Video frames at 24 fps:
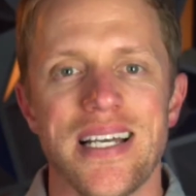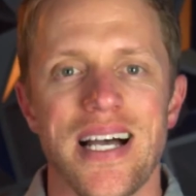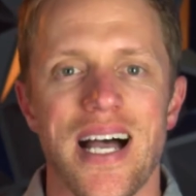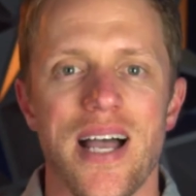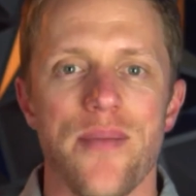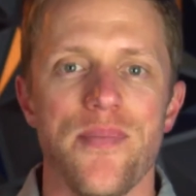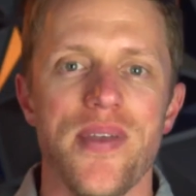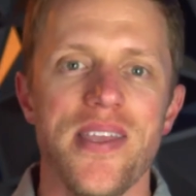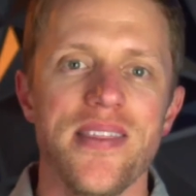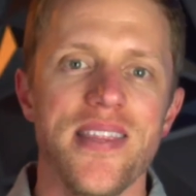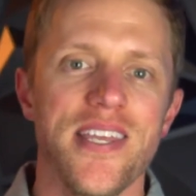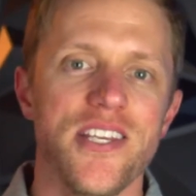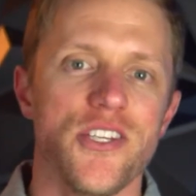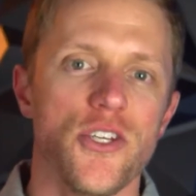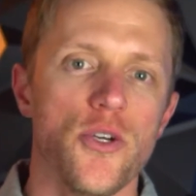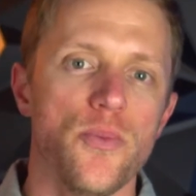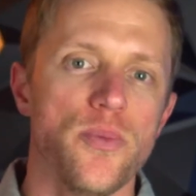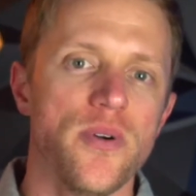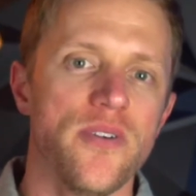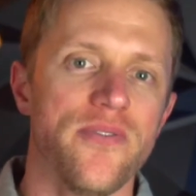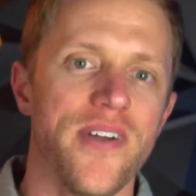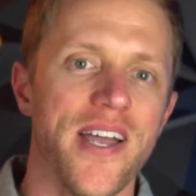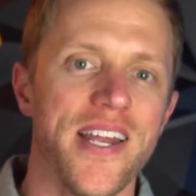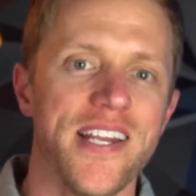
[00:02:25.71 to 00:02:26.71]
I mean, they do
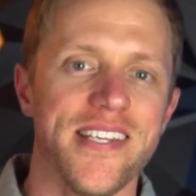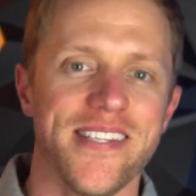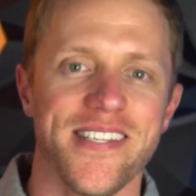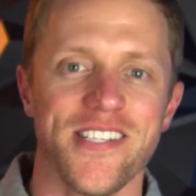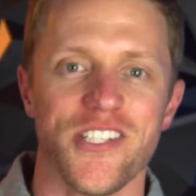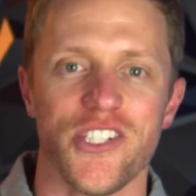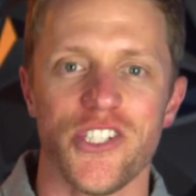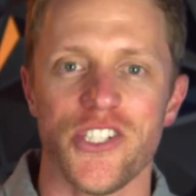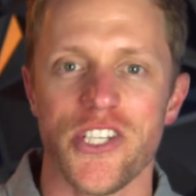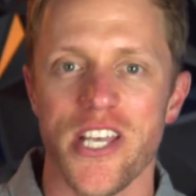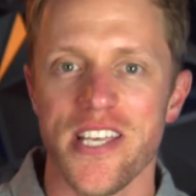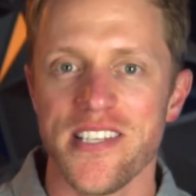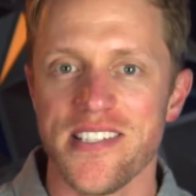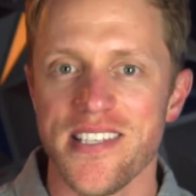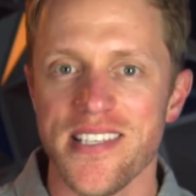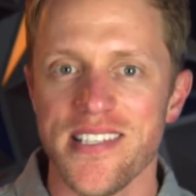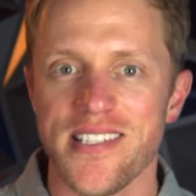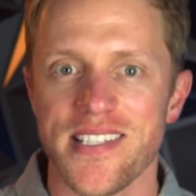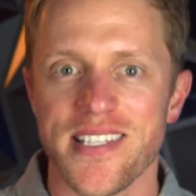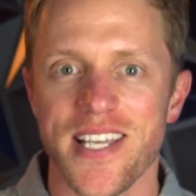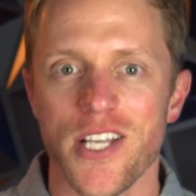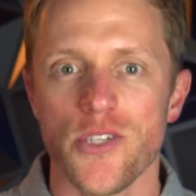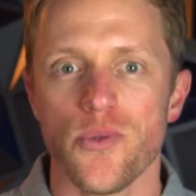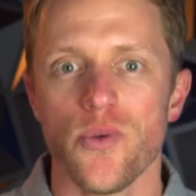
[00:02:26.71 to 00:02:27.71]
provide a suggested
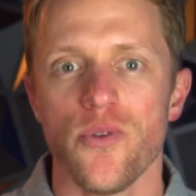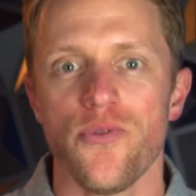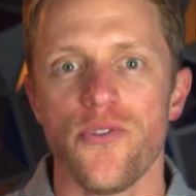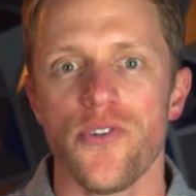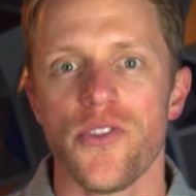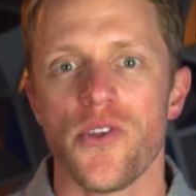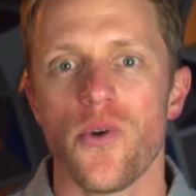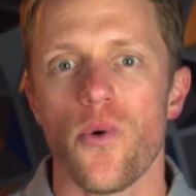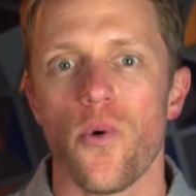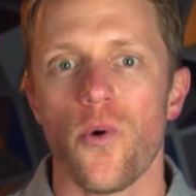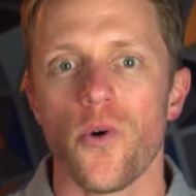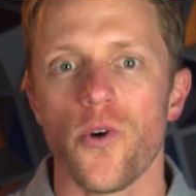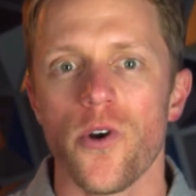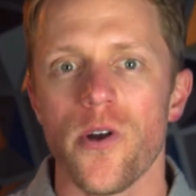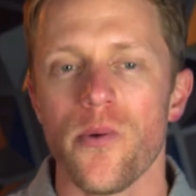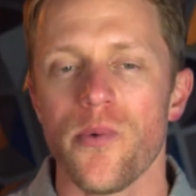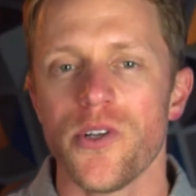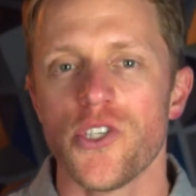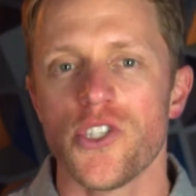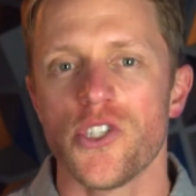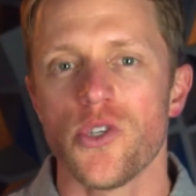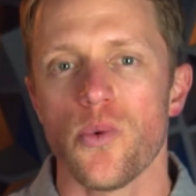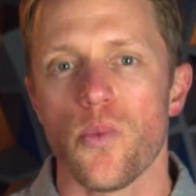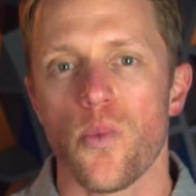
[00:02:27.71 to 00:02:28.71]
schedule for the order in
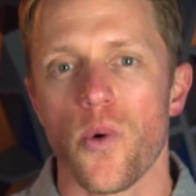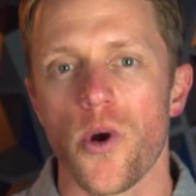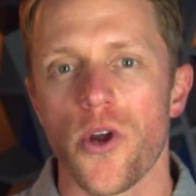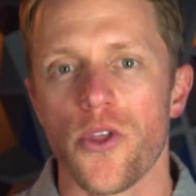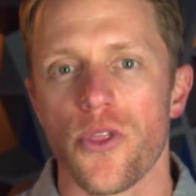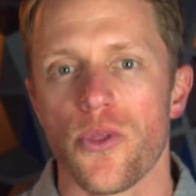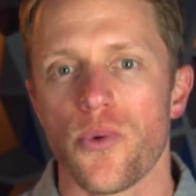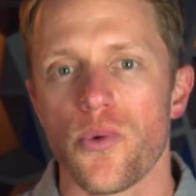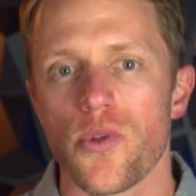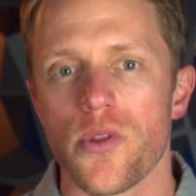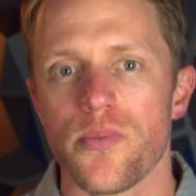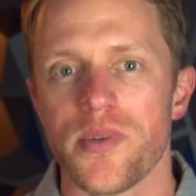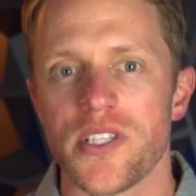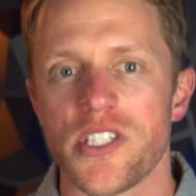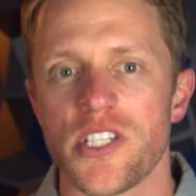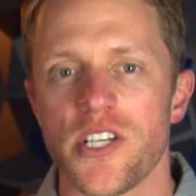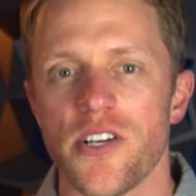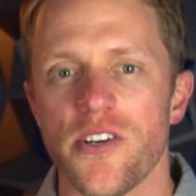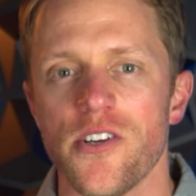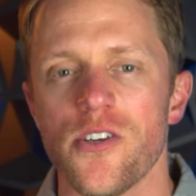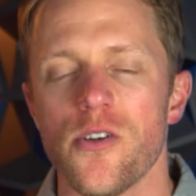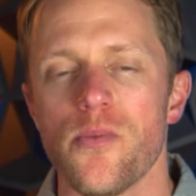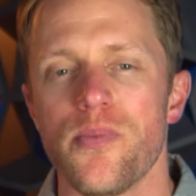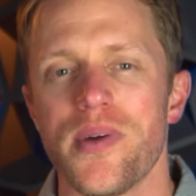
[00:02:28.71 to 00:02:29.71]
which to work through the
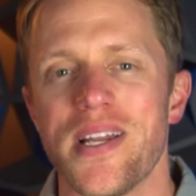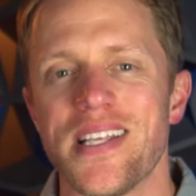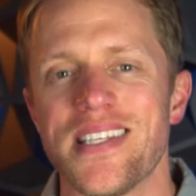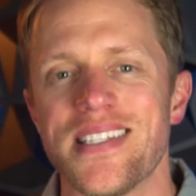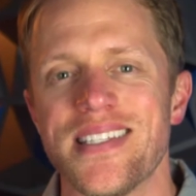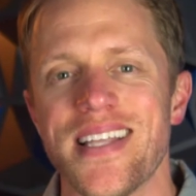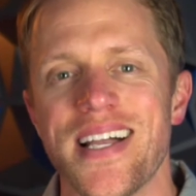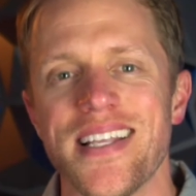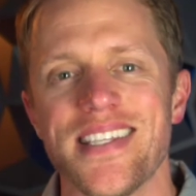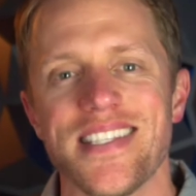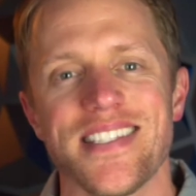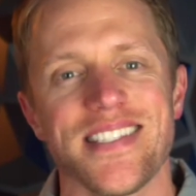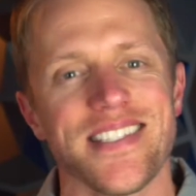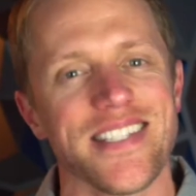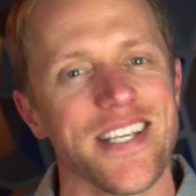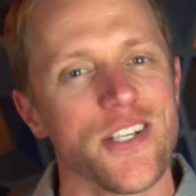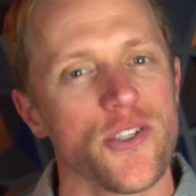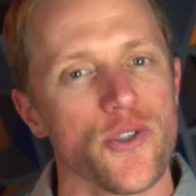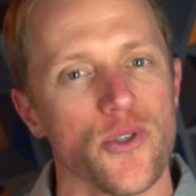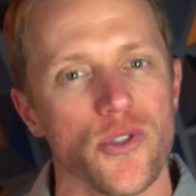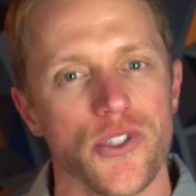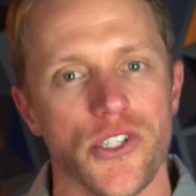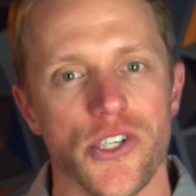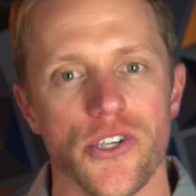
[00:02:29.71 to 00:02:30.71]
material, but it's not
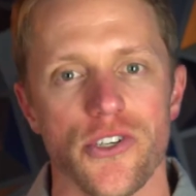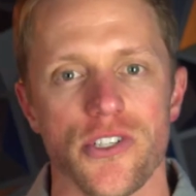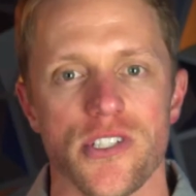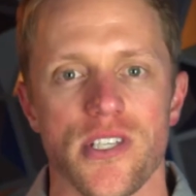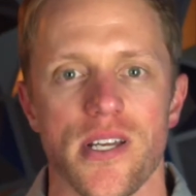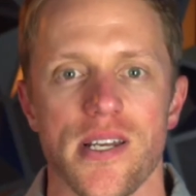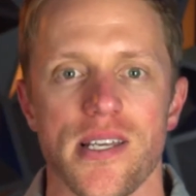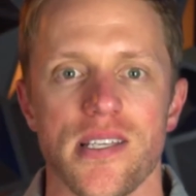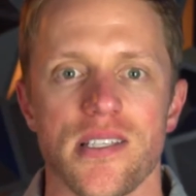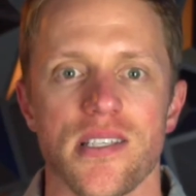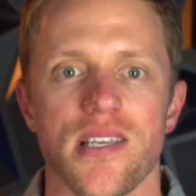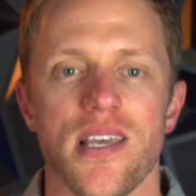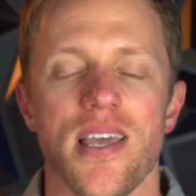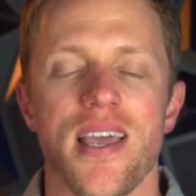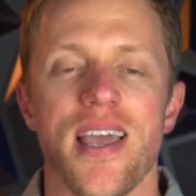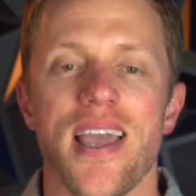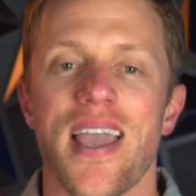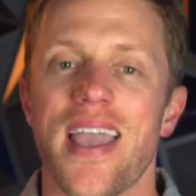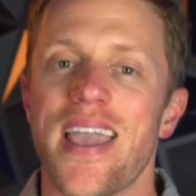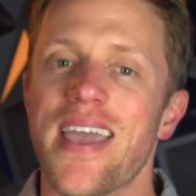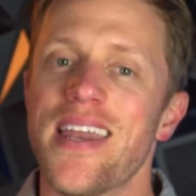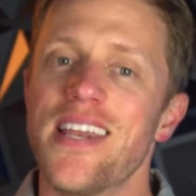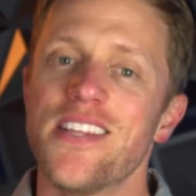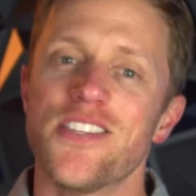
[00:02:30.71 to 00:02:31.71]
central to your studies,
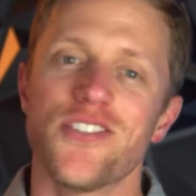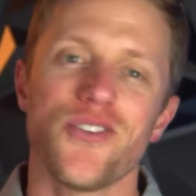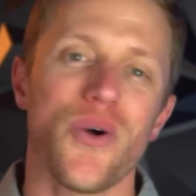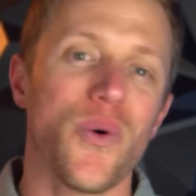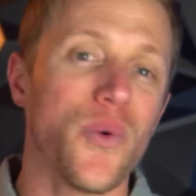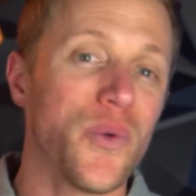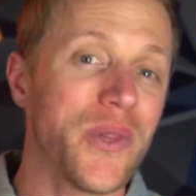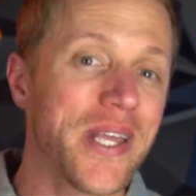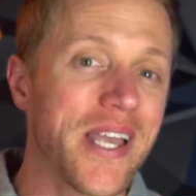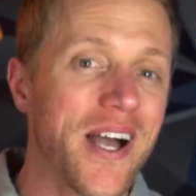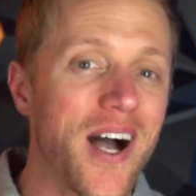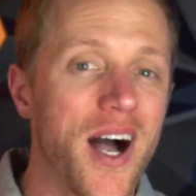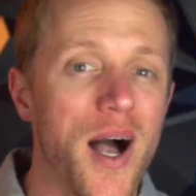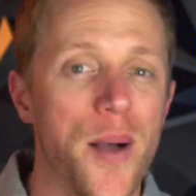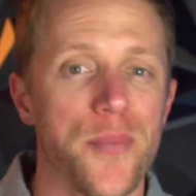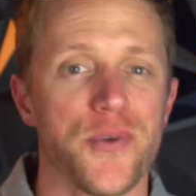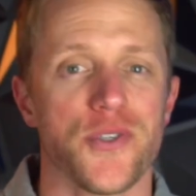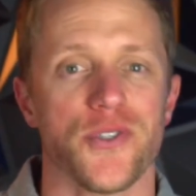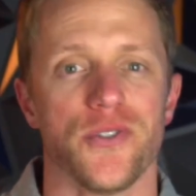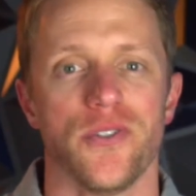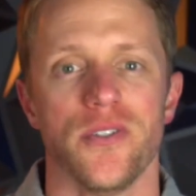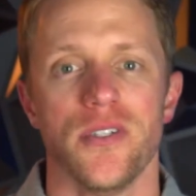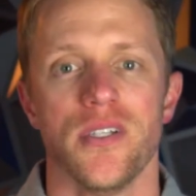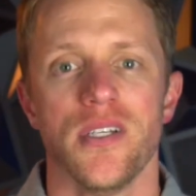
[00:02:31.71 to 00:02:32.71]
and it's totally
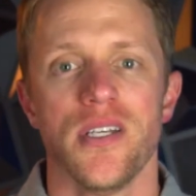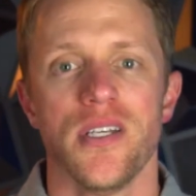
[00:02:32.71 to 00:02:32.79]
optional.